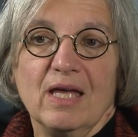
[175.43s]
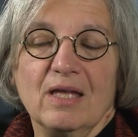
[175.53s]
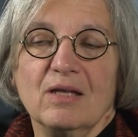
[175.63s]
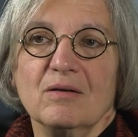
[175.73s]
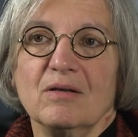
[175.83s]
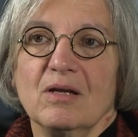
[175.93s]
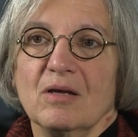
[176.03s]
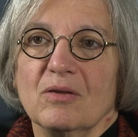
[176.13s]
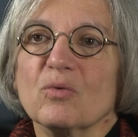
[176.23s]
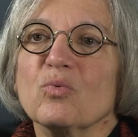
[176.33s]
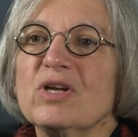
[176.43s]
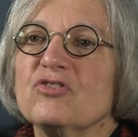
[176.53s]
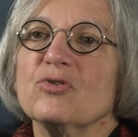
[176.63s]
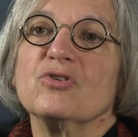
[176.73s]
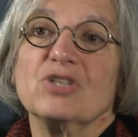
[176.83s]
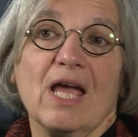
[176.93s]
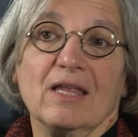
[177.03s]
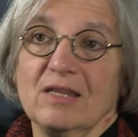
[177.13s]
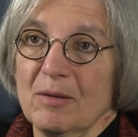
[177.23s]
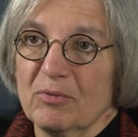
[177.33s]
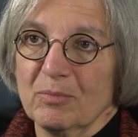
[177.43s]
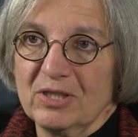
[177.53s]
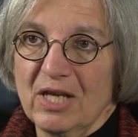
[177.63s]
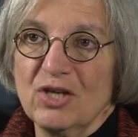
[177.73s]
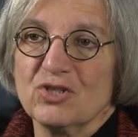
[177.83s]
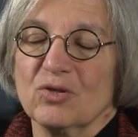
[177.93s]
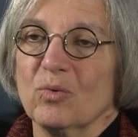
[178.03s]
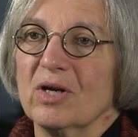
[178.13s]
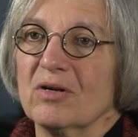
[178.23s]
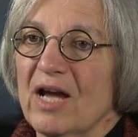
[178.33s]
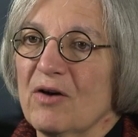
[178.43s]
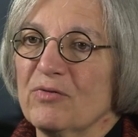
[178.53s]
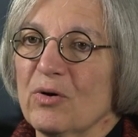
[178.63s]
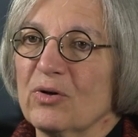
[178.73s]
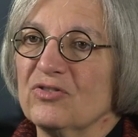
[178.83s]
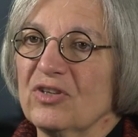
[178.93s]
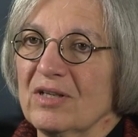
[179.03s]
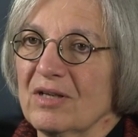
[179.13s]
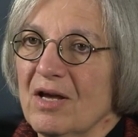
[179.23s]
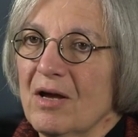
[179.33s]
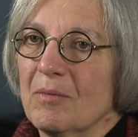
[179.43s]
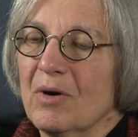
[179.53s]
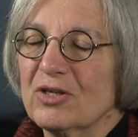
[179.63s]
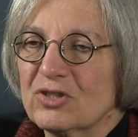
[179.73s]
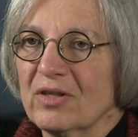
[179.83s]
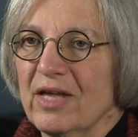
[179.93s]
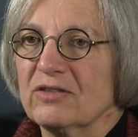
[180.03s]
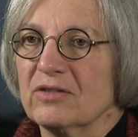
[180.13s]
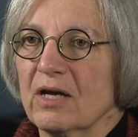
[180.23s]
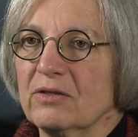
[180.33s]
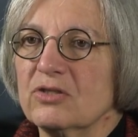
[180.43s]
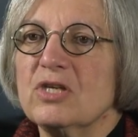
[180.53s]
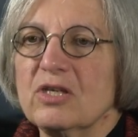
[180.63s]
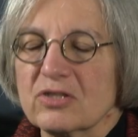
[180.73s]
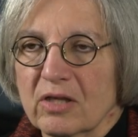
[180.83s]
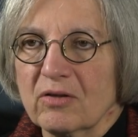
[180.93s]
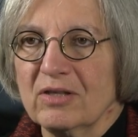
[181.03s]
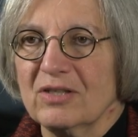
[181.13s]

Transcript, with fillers: in the research and the implementation. We are now focusing much less on disease. Clearly,